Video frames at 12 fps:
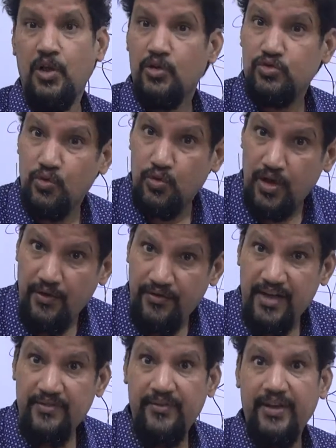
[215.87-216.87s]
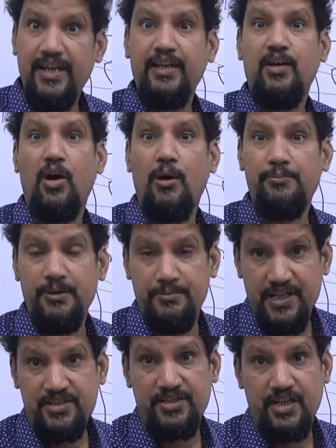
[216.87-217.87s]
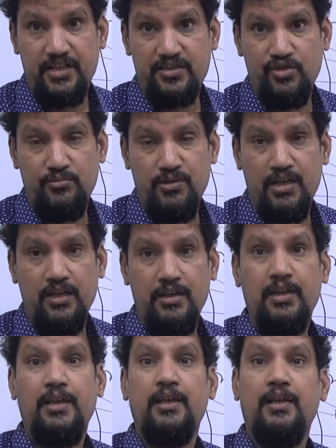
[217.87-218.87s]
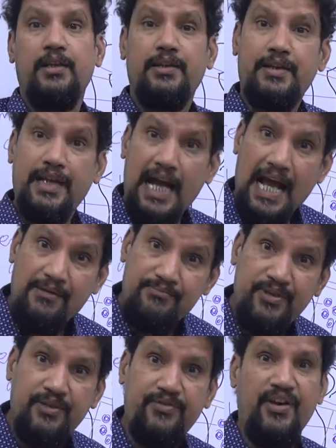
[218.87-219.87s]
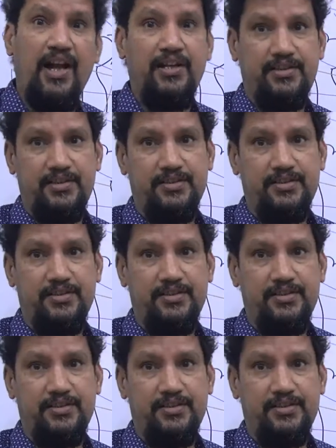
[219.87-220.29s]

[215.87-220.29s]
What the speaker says: So referred pain of the breast carcinoma can be felt